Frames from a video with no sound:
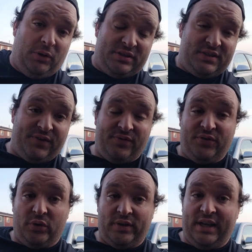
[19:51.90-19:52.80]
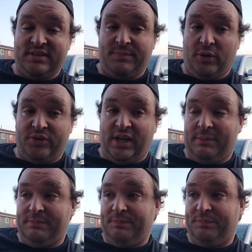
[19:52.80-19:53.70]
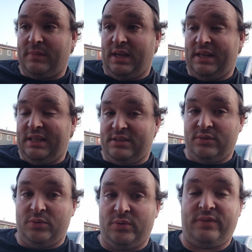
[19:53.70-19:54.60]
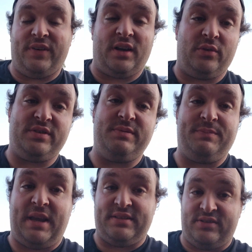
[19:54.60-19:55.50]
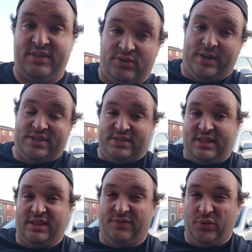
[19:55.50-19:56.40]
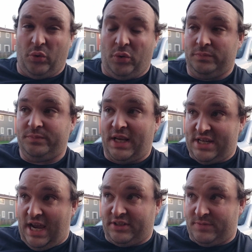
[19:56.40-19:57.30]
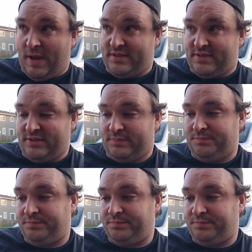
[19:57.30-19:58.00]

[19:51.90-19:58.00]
bolts for the fuel rails to bolt up. I need to figure out some spacer situations. I got the fuel injector spacers.